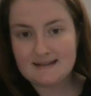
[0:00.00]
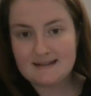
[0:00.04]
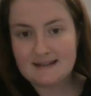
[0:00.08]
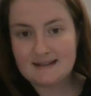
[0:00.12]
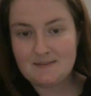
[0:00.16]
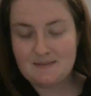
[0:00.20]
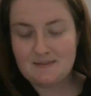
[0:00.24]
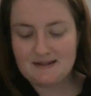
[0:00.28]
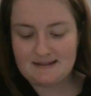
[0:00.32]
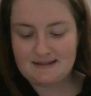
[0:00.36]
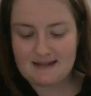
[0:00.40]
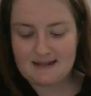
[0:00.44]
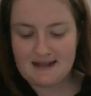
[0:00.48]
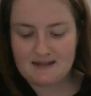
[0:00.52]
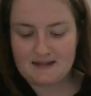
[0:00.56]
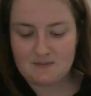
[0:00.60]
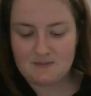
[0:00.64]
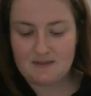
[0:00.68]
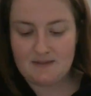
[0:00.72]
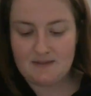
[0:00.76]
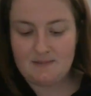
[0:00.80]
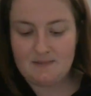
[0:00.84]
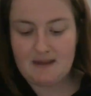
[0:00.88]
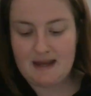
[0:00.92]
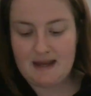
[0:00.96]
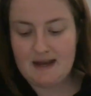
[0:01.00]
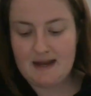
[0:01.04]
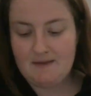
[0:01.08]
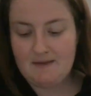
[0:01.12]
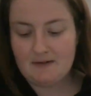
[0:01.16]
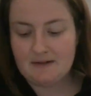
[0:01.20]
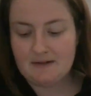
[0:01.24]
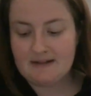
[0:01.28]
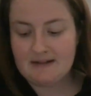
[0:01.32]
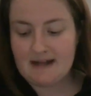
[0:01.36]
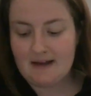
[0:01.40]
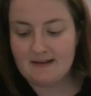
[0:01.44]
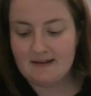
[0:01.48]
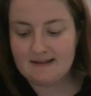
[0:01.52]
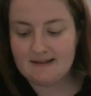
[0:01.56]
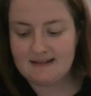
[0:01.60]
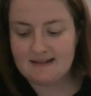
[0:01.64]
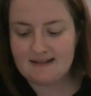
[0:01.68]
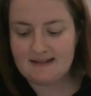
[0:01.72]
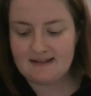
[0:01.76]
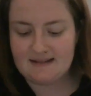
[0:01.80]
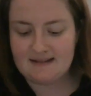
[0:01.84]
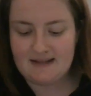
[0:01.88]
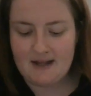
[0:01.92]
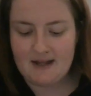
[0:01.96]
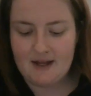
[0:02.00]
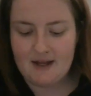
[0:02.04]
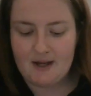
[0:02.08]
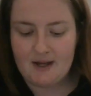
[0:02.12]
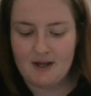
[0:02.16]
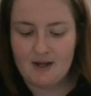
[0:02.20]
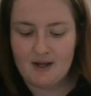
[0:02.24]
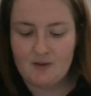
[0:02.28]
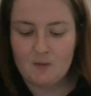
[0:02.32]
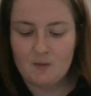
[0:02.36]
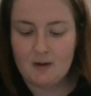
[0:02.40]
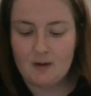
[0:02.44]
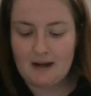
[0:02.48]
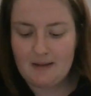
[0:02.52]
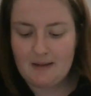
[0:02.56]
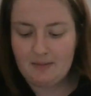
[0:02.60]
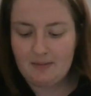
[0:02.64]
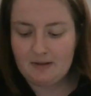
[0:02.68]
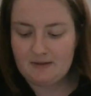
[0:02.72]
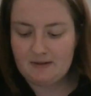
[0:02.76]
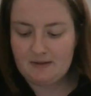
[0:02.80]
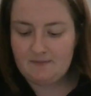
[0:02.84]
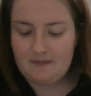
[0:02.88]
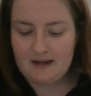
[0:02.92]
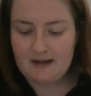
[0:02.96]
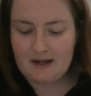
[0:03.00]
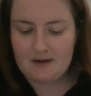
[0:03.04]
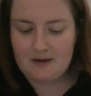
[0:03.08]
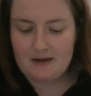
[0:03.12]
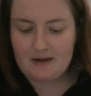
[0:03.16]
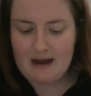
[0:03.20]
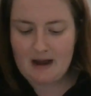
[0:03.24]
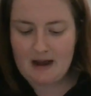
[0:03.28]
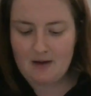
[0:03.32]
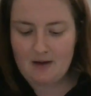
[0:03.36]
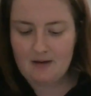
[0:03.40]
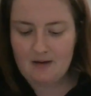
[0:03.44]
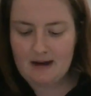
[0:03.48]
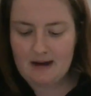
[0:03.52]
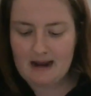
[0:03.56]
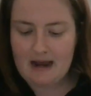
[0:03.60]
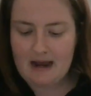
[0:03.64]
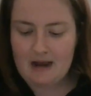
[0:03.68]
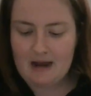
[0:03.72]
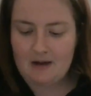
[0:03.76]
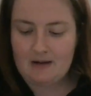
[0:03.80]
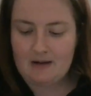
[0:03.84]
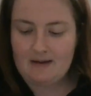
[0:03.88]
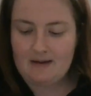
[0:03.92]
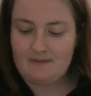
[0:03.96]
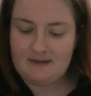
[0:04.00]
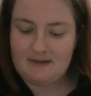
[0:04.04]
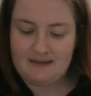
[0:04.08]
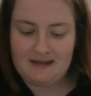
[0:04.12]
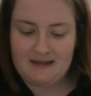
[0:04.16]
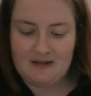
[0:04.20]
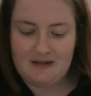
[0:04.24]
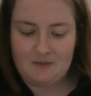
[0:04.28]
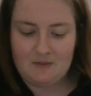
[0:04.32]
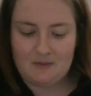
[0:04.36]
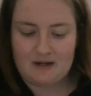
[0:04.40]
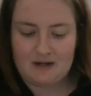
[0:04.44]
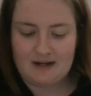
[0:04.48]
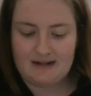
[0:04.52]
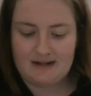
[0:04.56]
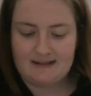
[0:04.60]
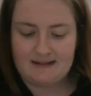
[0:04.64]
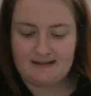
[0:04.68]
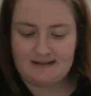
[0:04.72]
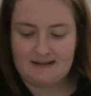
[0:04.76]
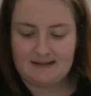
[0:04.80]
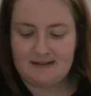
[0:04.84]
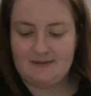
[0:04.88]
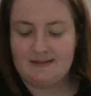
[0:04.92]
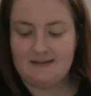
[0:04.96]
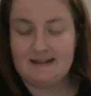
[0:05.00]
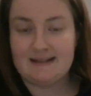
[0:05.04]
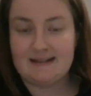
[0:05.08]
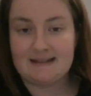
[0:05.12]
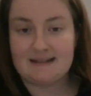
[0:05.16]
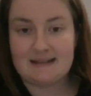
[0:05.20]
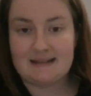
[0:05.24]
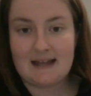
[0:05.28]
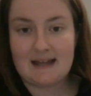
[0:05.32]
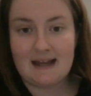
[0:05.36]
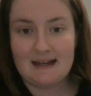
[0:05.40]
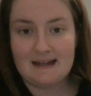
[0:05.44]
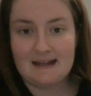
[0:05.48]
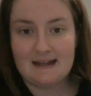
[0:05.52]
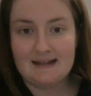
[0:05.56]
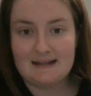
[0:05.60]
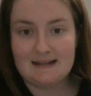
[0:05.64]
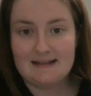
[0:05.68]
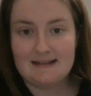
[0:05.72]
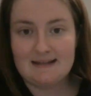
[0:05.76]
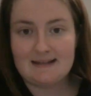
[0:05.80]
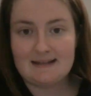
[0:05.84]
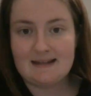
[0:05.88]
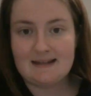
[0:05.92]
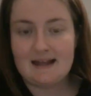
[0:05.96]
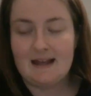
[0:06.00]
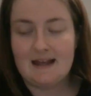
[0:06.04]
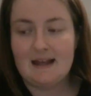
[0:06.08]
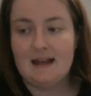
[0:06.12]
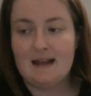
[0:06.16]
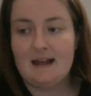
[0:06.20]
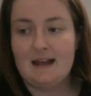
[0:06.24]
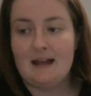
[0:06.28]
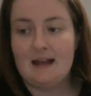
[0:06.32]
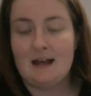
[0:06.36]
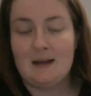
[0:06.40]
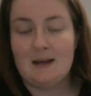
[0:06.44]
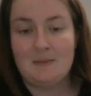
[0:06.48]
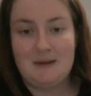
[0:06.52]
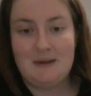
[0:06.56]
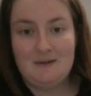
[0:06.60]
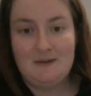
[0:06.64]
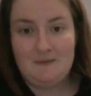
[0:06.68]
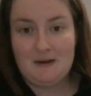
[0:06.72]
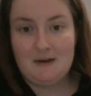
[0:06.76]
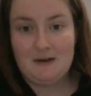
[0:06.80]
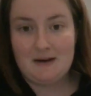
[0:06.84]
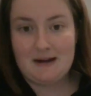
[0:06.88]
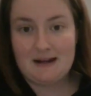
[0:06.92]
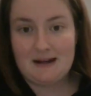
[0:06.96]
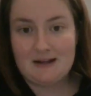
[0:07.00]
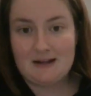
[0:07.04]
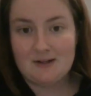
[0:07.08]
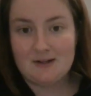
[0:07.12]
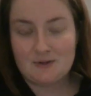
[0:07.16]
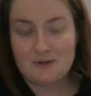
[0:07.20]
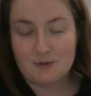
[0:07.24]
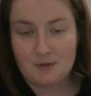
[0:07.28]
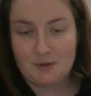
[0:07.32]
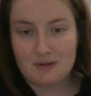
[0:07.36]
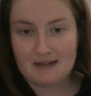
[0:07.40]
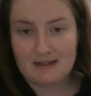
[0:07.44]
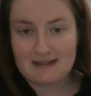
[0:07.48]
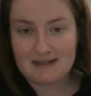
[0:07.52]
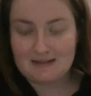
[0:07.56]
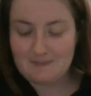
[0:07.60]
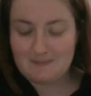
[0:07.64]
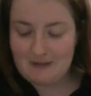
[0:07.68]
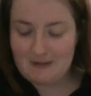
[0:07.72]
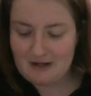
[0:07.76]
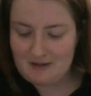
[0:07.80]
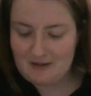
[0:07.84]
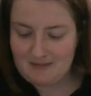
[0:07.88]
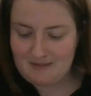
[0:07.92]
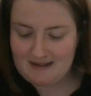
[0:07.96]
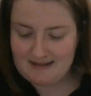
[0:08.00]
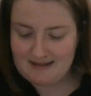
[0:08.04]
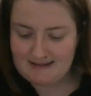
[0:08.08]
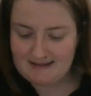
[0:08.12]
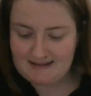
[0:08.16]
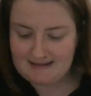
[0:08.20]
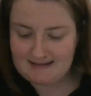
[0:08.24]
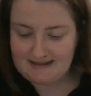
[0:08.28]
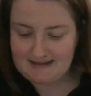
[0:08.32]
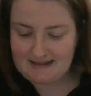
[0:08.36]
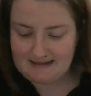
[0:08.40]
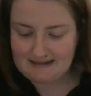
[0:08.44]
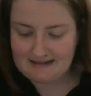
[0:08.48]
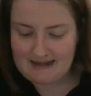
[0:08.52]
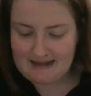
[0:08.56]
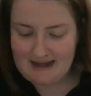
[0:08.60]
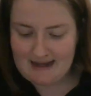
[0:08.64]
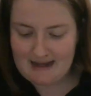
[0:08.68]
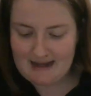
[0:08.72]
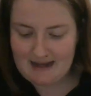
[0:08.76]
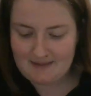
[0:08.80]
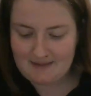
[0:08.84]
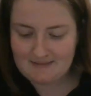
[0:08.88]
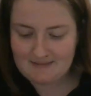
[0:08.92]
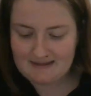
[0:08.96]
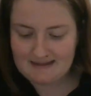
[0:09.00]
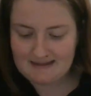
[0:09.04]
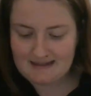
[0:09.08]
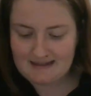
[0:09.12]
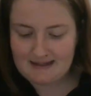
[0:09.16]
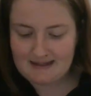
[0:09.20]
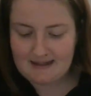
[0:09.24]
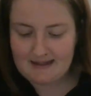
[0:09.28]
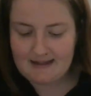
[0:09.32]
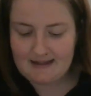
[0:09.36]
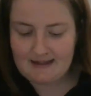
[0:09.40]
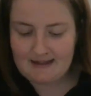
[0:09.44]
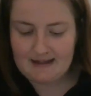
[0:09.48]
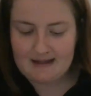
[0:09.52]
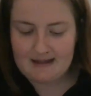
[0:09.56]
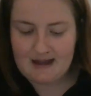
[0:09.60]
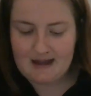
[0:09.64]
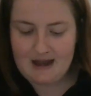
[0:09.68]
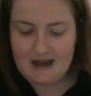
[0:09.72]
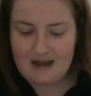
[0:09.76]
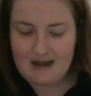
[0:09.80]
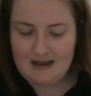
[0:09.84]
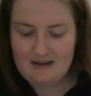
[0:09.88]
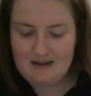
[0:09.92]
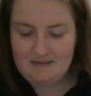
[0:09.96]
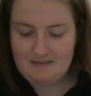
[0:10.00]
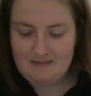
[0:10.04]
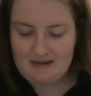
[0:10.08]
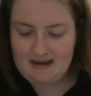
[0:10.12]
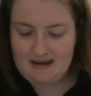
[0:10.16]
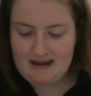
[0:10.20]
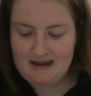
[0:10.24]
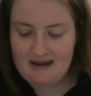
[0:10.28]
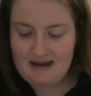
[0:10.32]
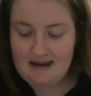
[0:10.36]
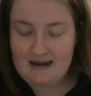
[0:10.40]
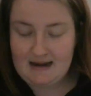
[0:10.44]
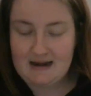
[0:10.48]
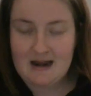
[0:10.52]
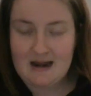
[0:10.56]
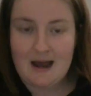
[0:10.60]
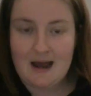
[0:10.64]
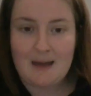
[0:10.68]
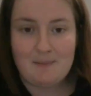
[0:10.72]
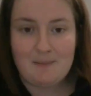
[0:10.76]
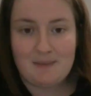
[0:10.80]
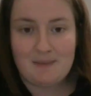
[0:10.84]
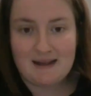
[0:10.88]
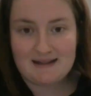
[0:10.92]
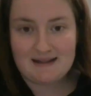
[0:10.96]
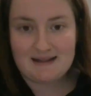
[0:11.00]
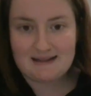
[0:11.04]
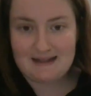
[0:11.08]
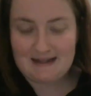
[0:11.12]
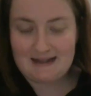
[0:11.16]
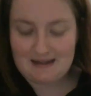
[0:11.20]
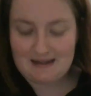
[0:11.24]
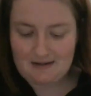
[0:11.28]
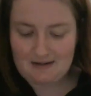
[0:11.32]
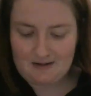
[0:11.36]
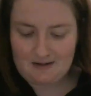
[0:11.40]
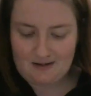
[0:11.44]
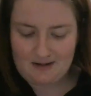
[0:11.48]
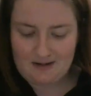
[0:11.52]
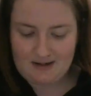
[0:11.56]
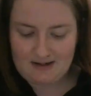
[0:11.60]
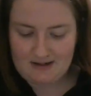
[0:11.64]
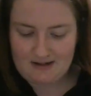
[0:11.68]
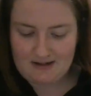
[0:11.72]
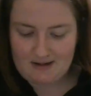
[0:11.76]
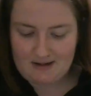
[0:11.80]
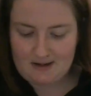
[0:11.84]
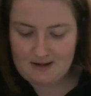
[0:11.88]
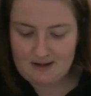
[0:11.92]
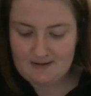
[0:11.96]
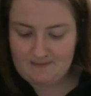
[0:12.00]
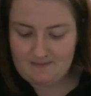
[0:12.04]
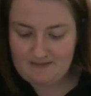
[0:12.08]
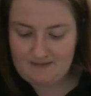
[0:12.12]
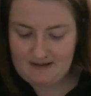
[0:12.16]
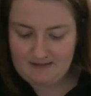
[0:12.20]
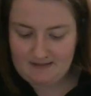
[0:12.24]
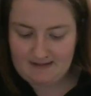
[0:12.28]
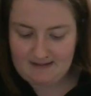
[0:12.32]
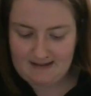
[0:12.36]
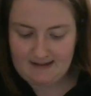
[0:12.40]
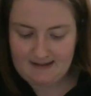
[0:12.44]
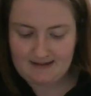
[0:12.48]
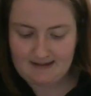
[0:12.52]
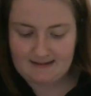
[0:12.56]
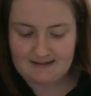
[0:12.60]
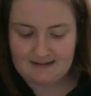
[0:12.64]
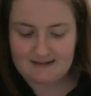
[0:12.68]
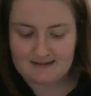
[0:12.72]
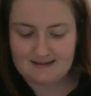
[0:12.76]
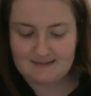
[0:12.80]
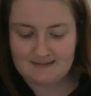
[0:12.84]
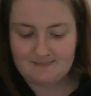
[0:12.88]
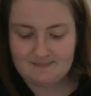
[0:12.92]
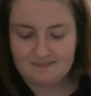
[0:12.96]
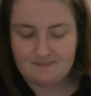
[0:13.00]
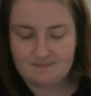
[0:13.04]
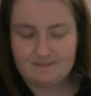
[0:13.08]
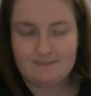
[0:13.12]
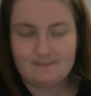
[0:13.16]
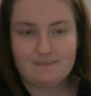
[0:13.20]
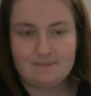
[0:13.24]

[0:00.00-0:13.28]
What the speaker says: Sidman says, with behavioral analysis, we're able to figure out how everything works using science and very controlled experiments in labs and not basing it on our feelings.